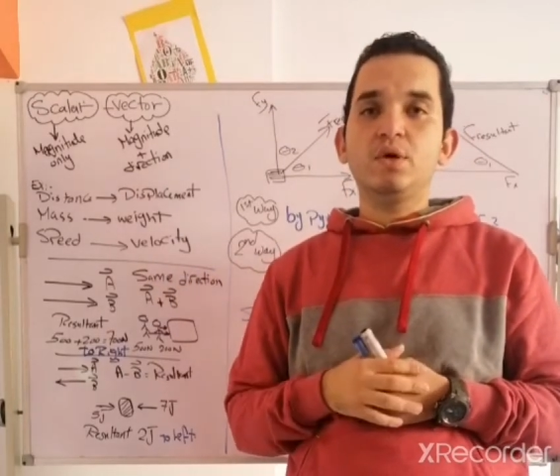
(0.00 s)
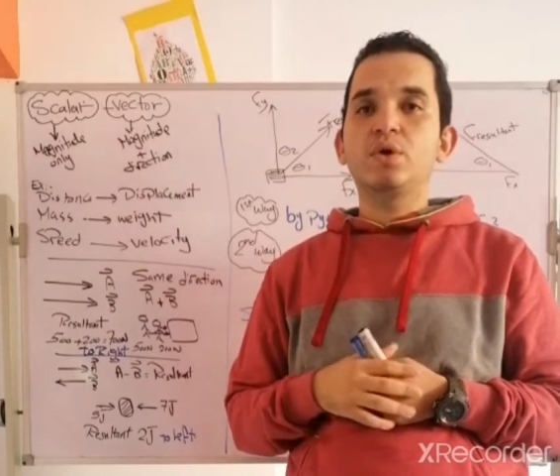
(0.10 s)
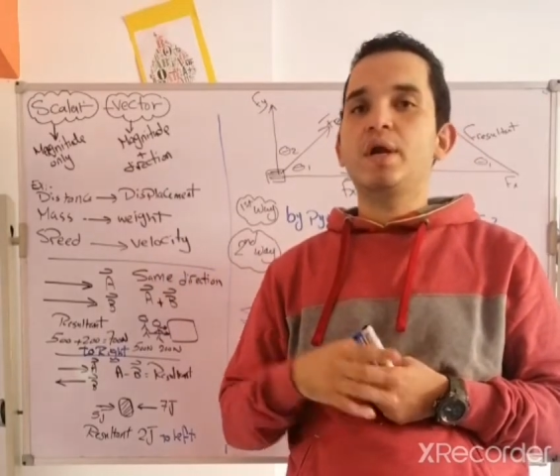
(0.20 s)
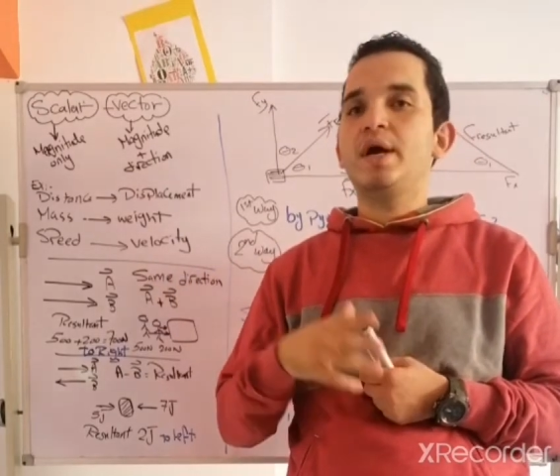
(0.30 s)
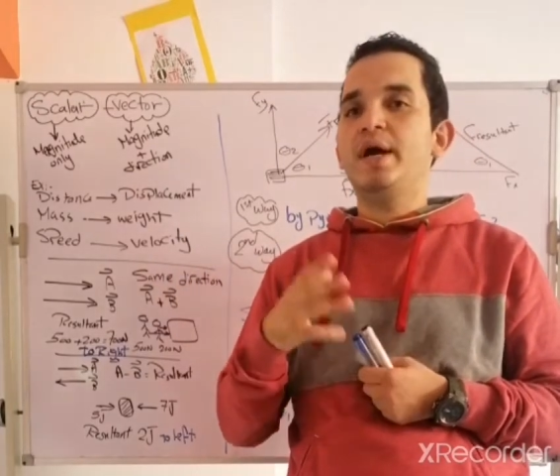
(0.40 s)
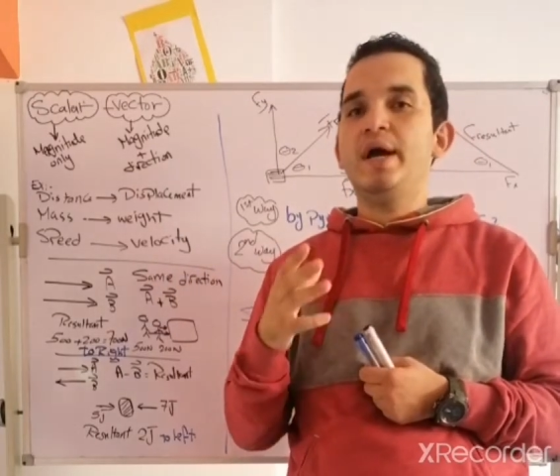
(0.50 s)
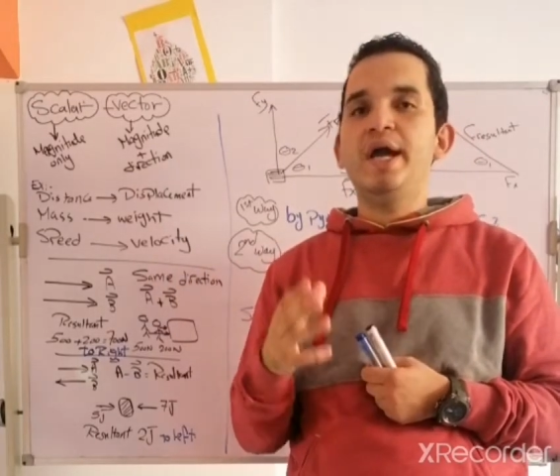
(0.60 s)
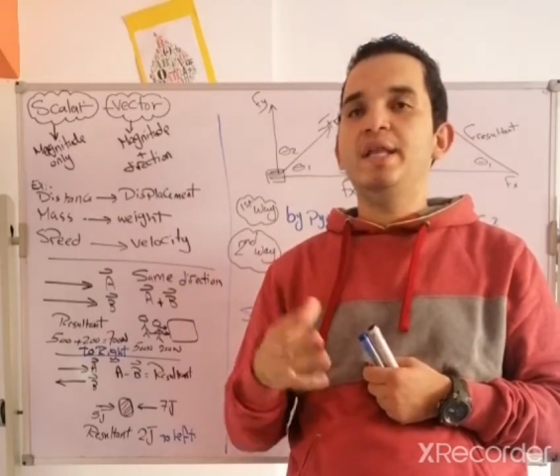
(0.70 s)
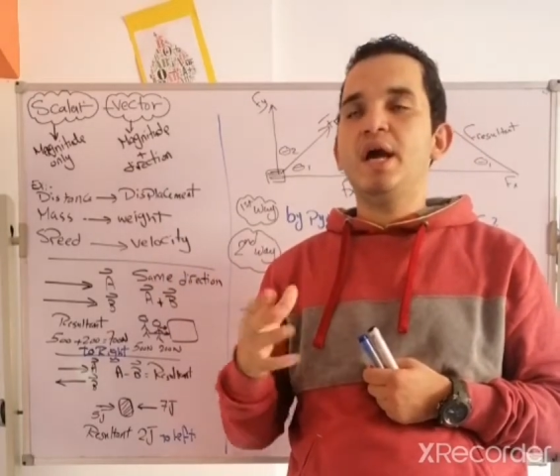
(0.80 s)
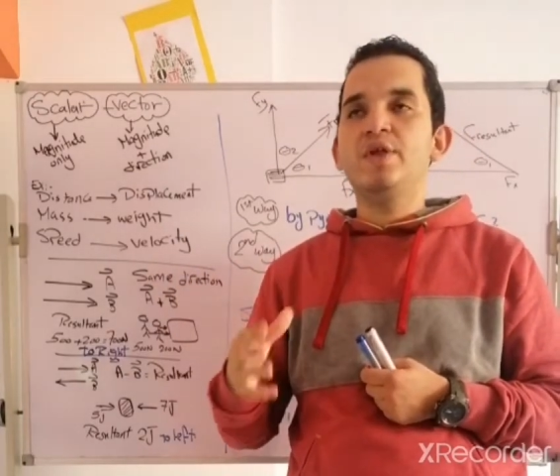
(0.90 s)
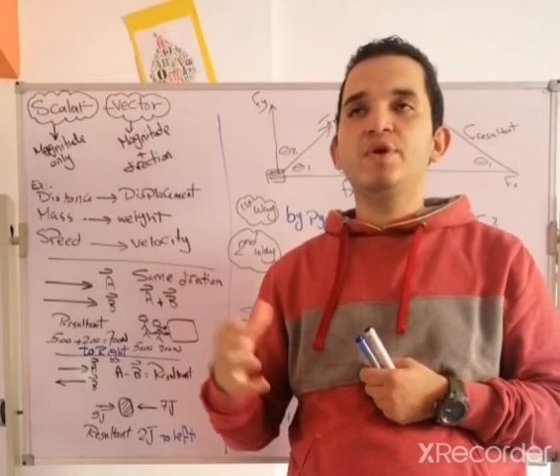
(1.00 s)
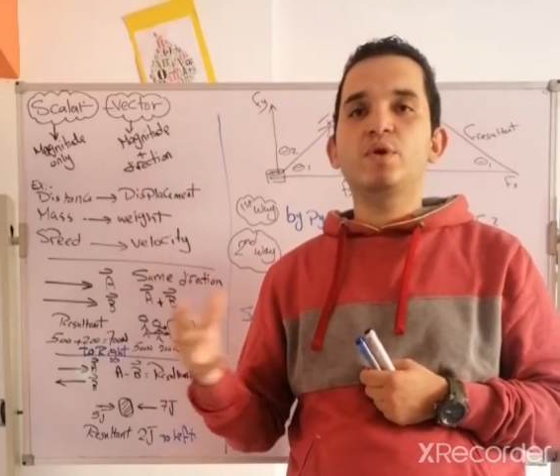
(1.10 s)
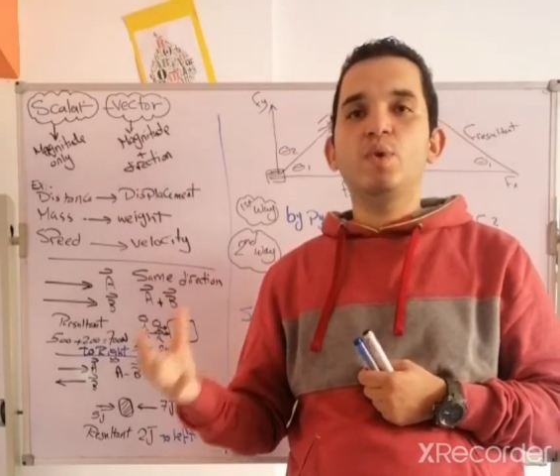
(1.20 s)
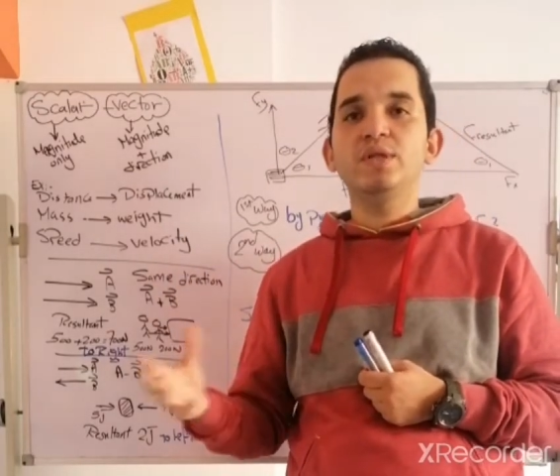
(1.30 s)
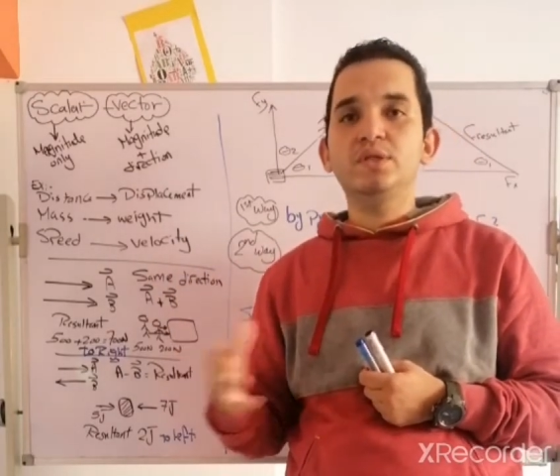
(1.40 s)
or any other
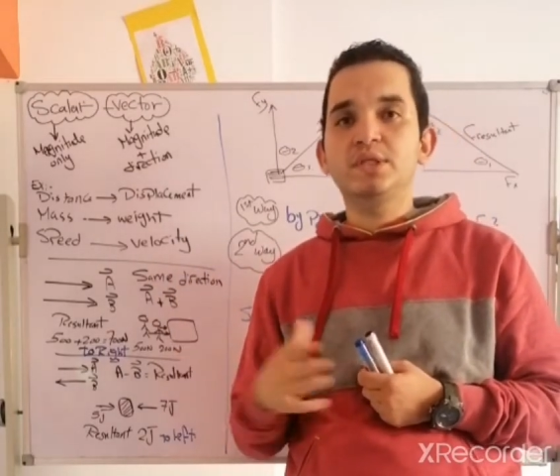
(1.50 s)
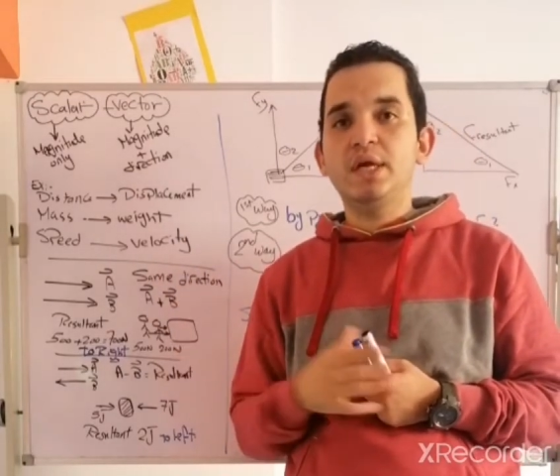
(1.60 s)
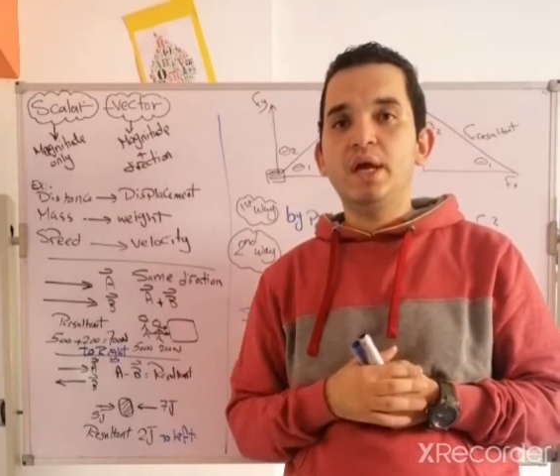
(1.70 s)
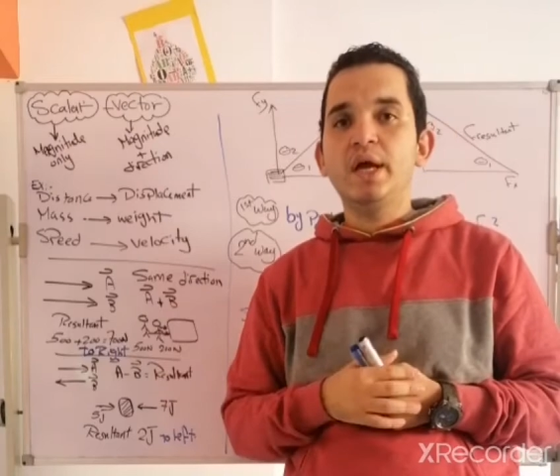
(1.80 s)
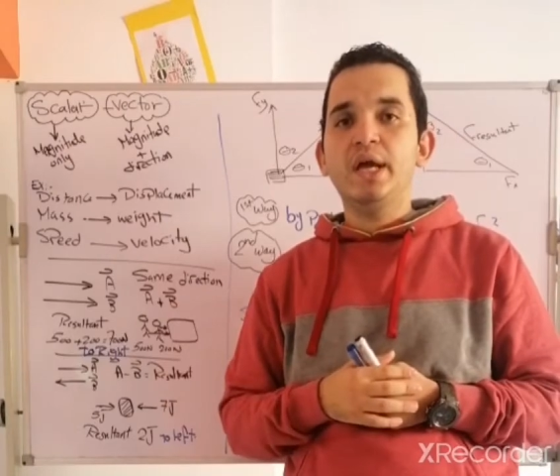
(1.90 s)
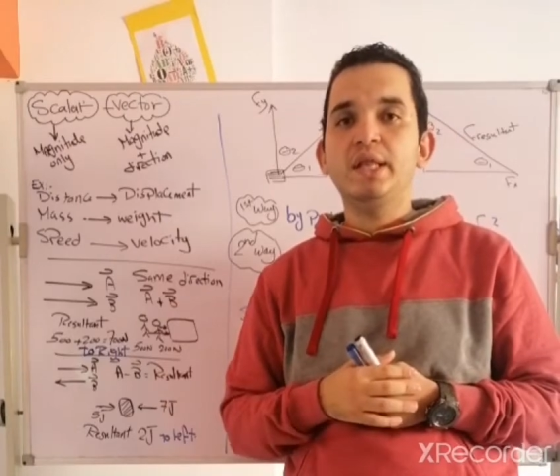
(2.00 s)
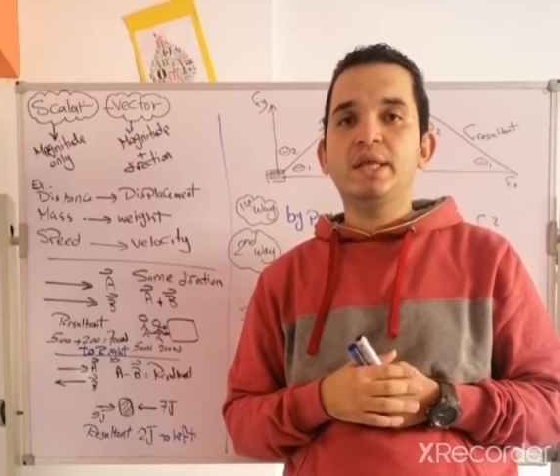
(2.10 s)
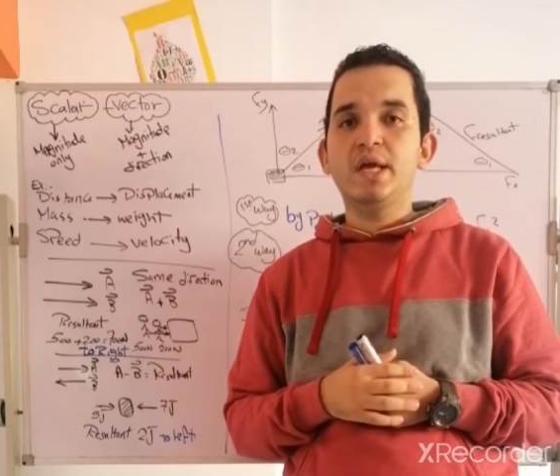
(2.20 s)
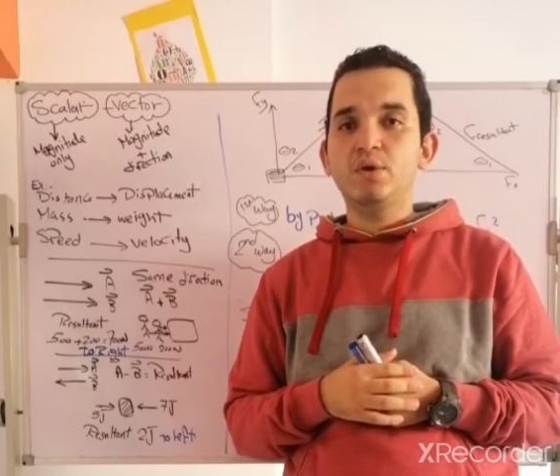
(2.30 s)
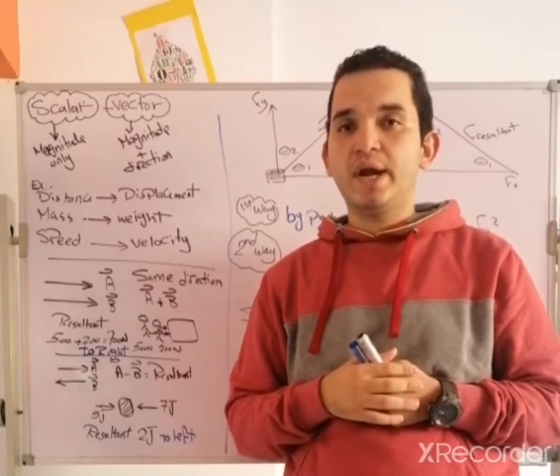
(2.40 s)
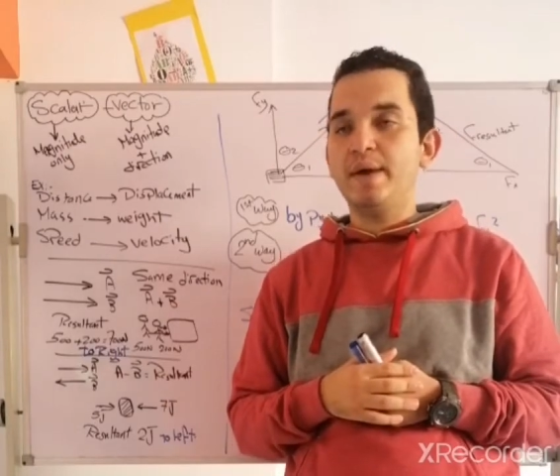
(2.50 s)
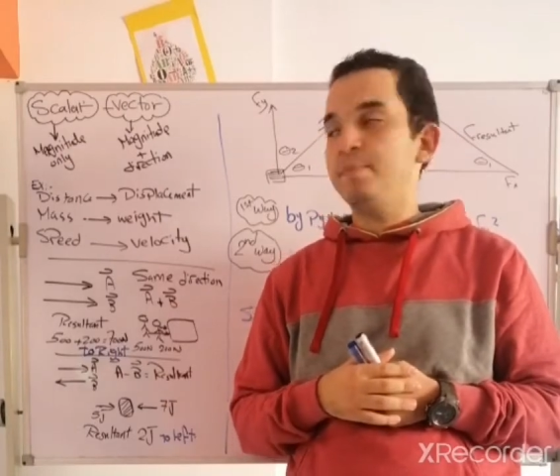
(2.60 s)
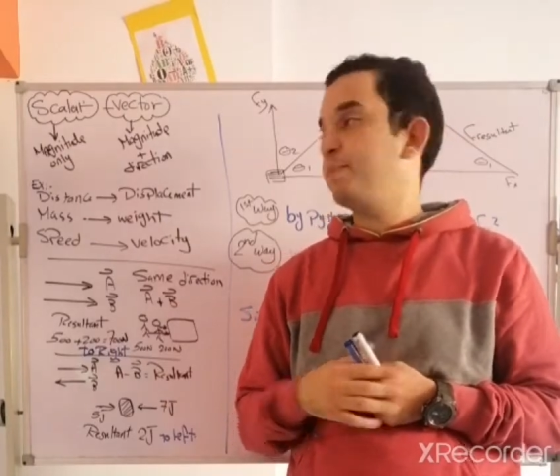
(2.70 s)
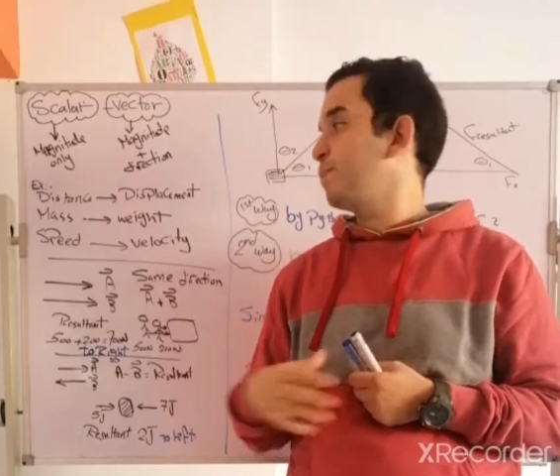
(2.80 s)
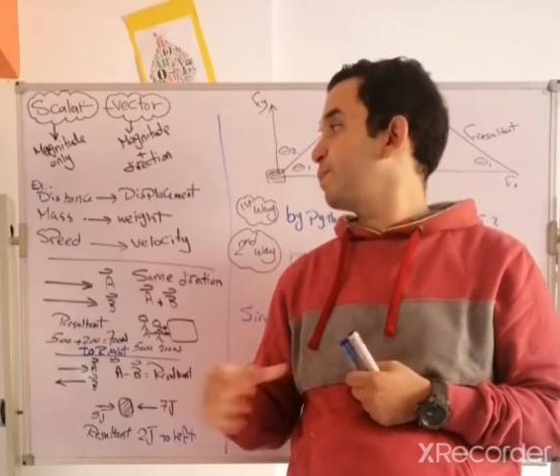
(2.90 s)
quantity in
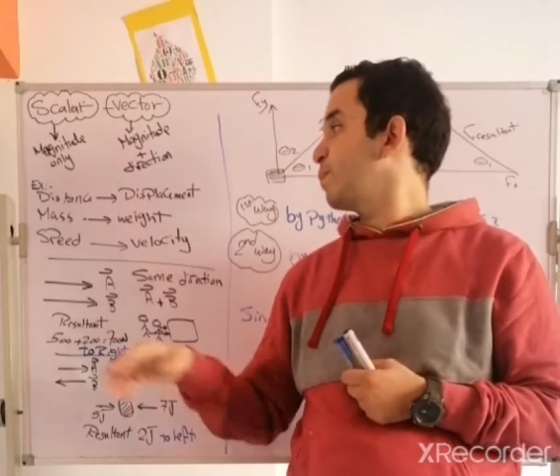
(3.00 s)
kilograms.